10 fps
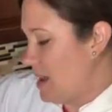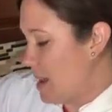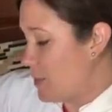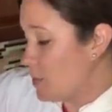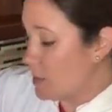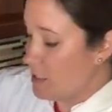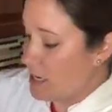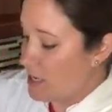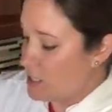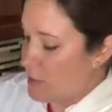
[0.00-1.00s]
I'm gonna
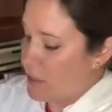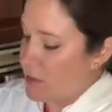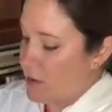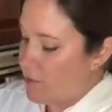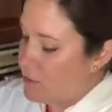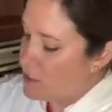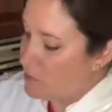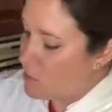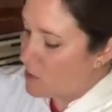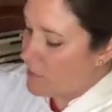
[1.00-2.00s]
pretend it's been cooking for
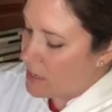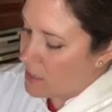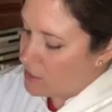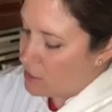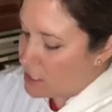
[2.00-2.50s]
some more minutes.